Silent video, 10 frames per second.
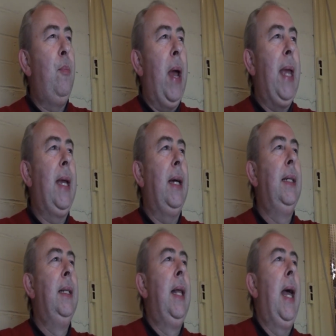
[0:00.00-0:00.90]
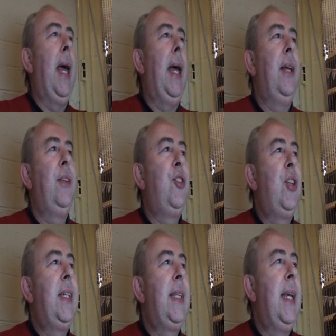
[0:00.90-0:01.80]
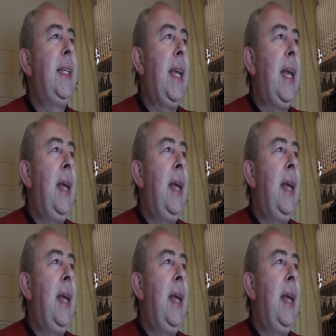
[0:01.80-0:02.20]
Baker, and she says